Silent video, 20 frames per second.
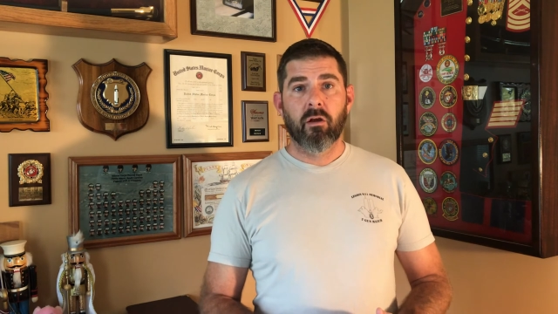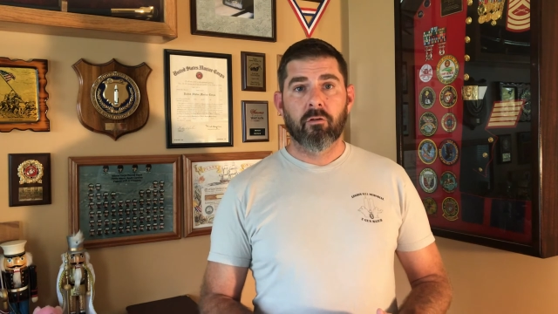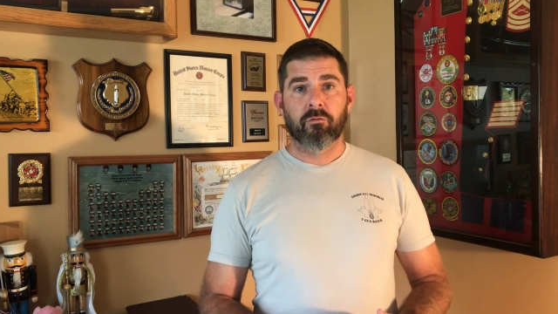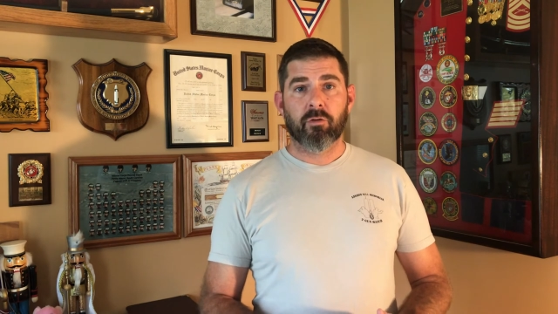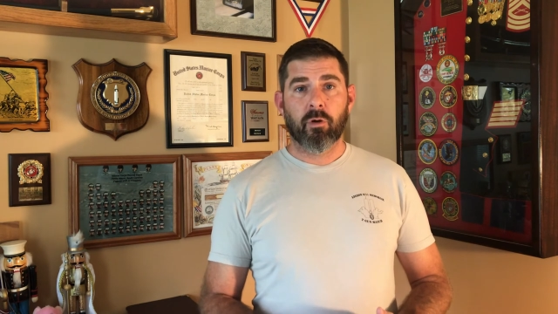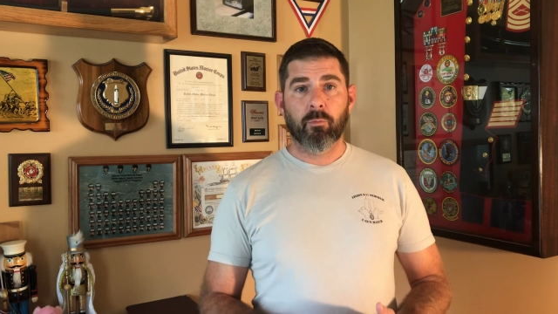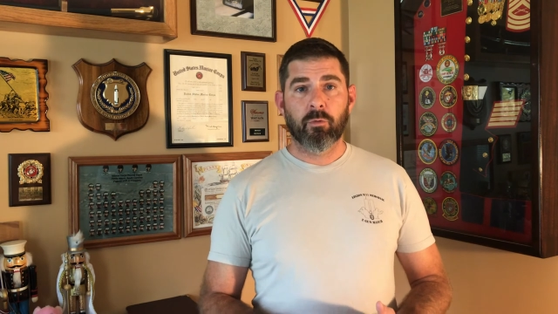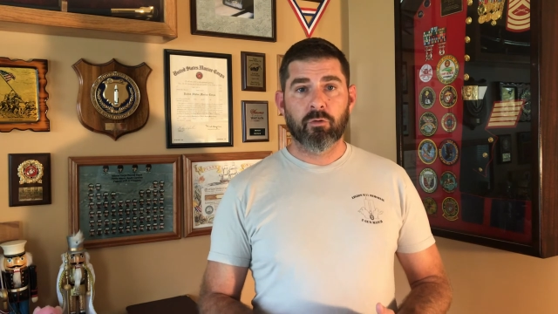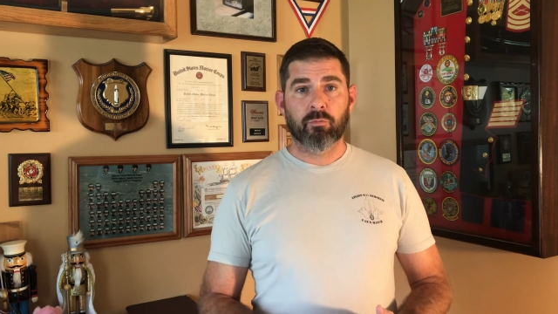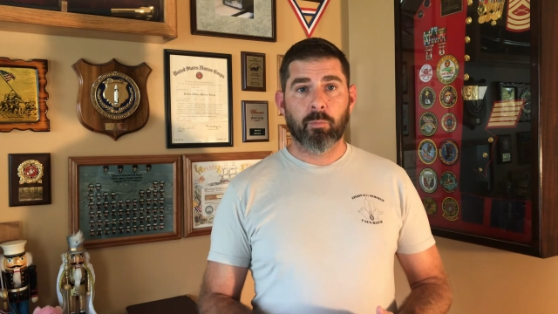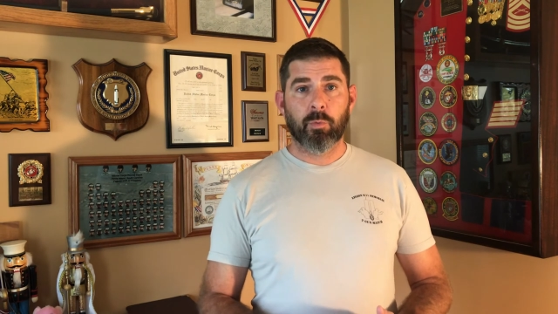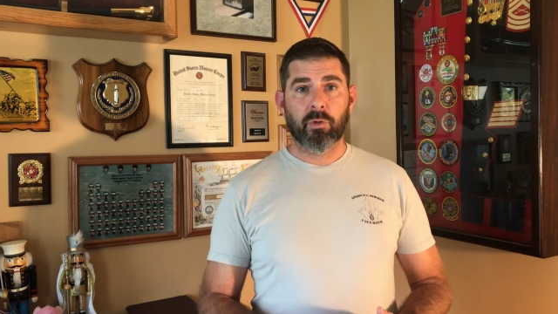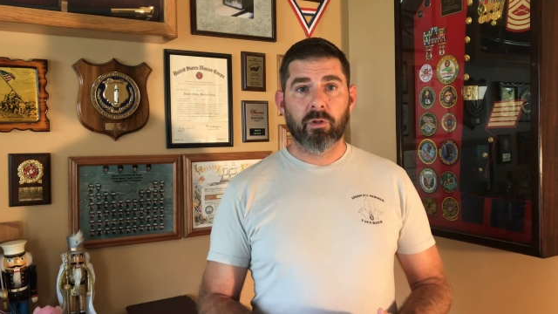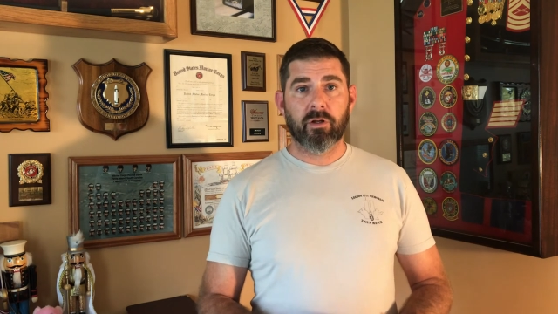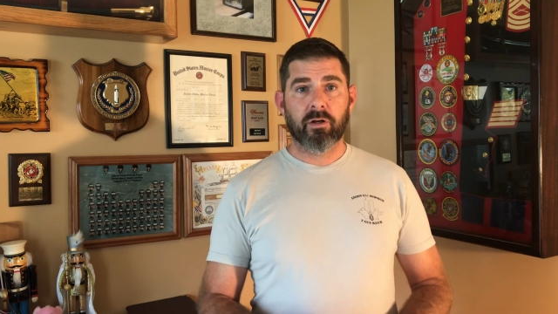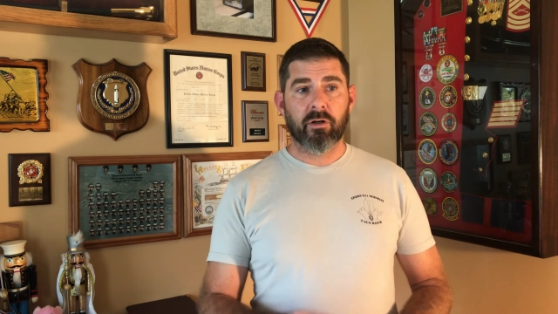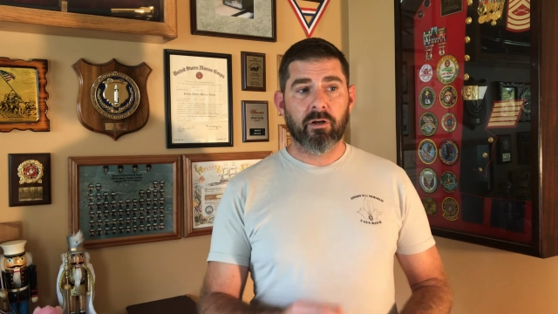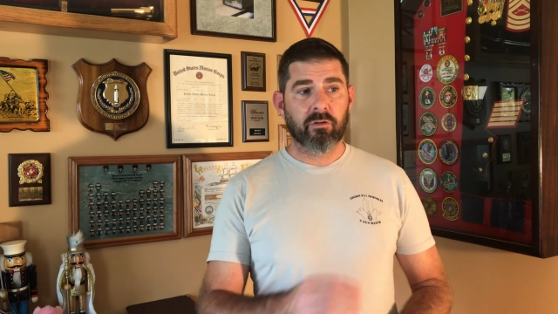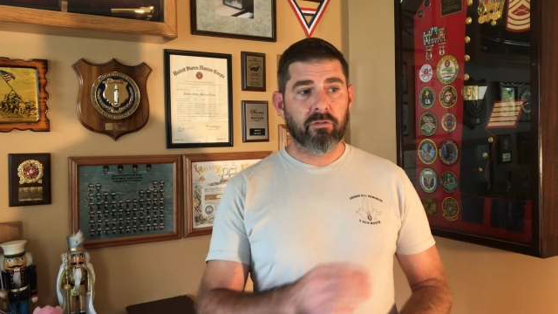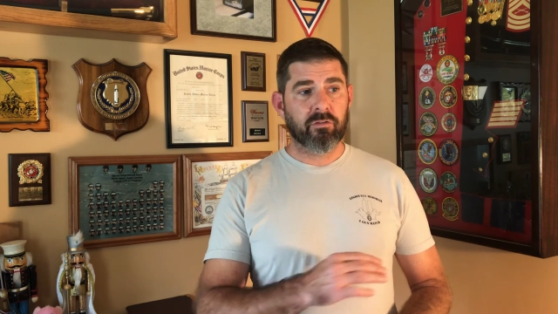from his
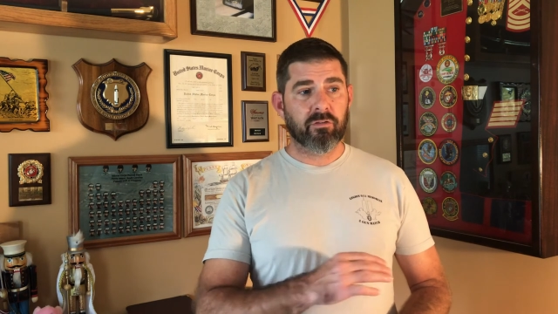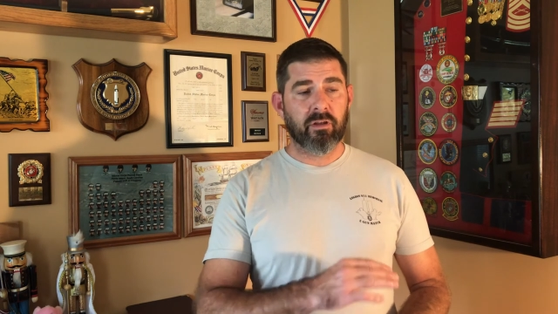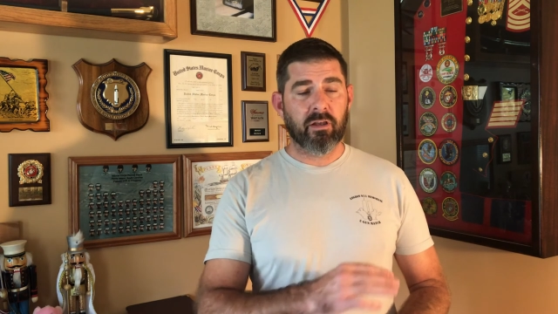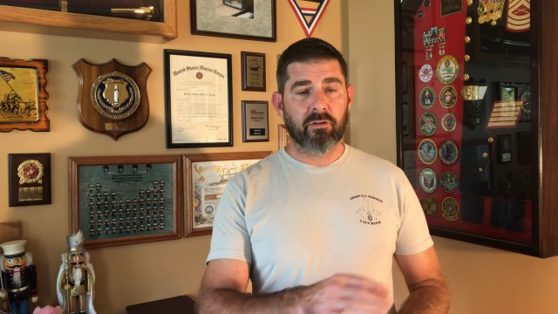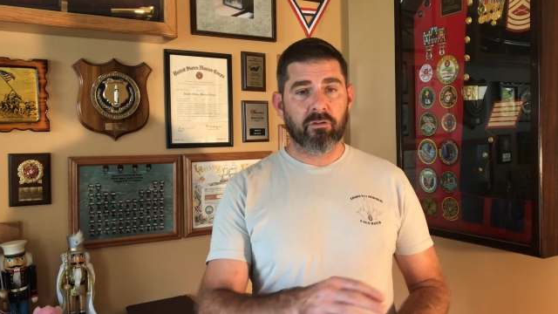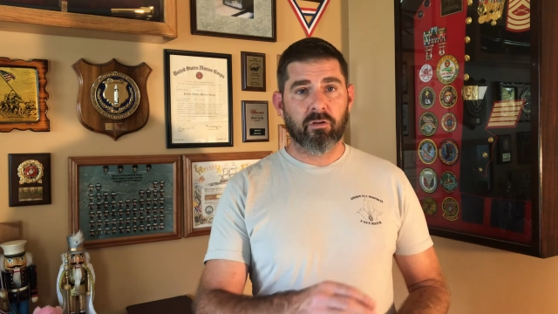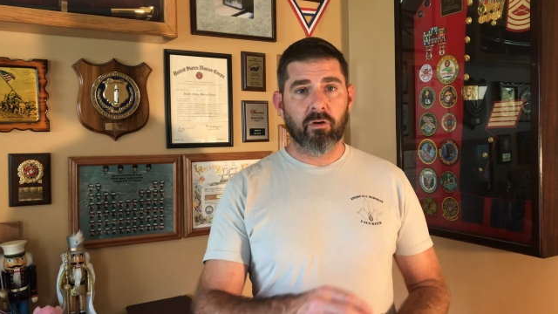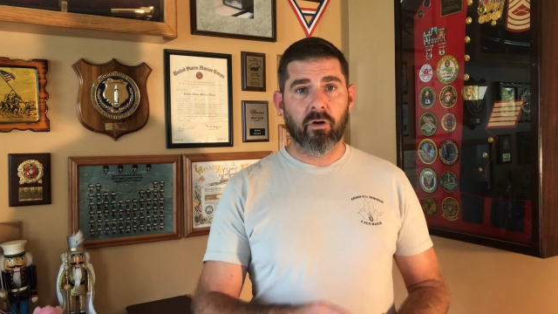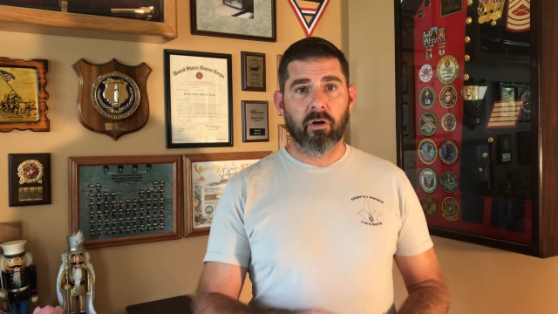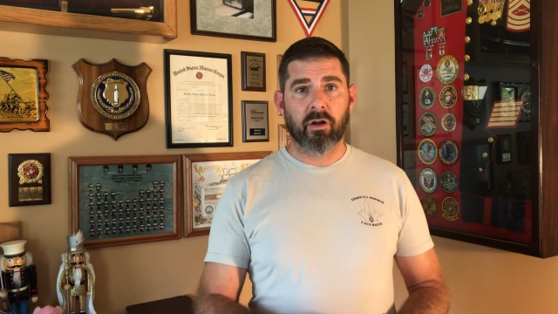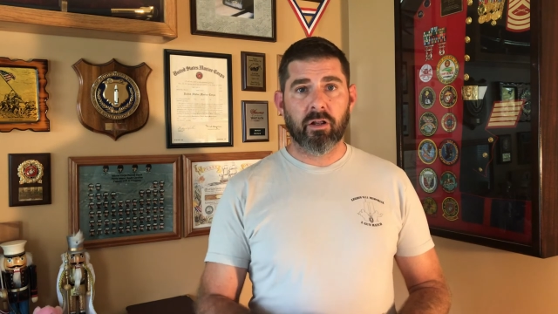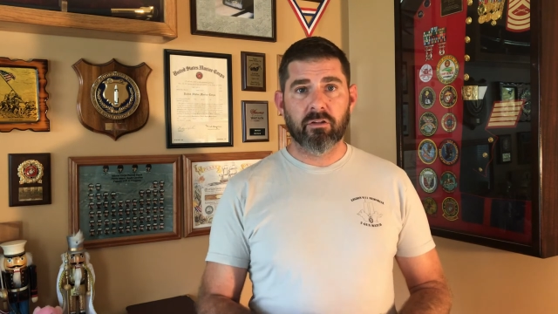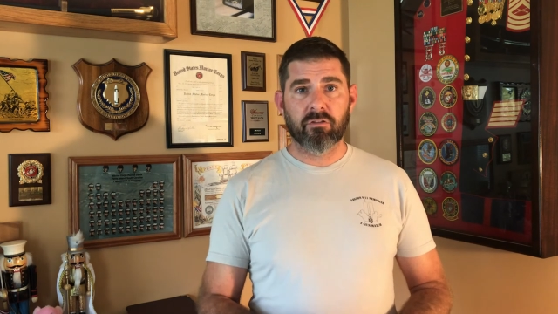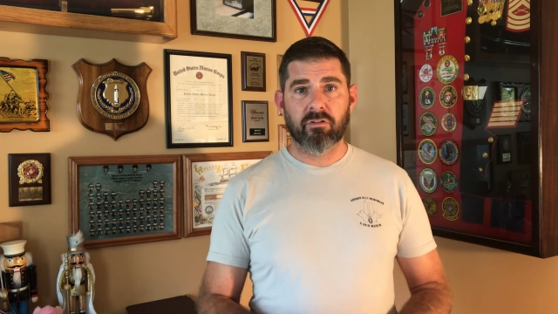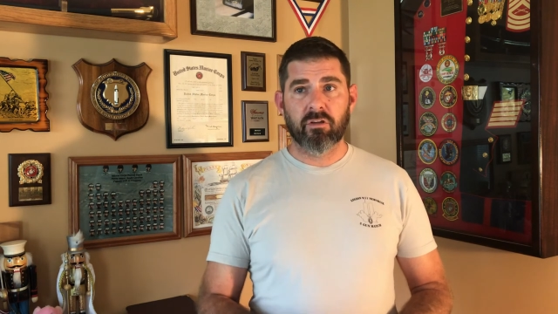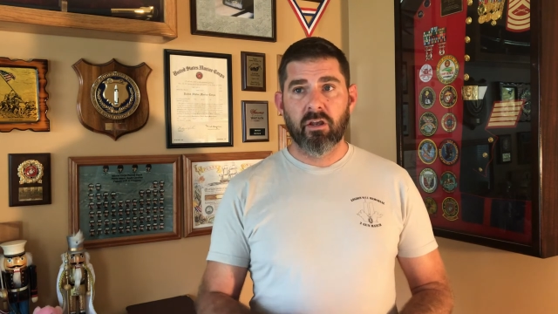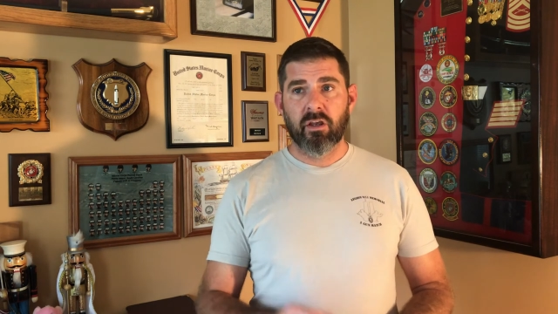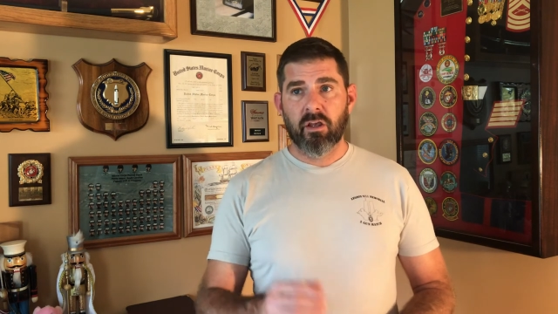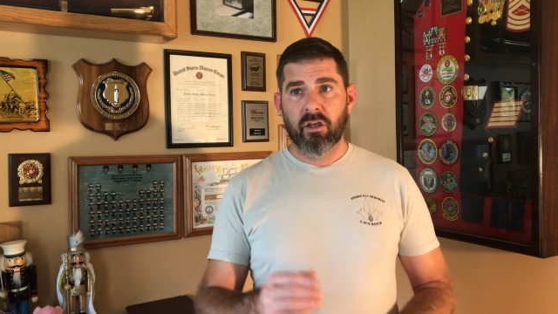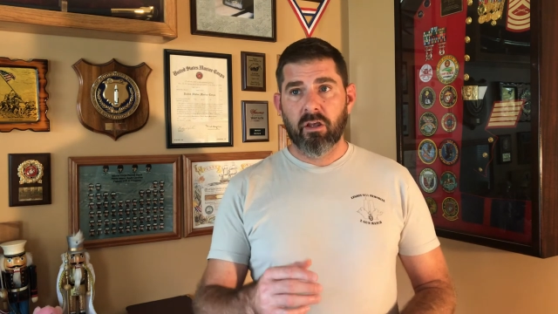Polaris at targets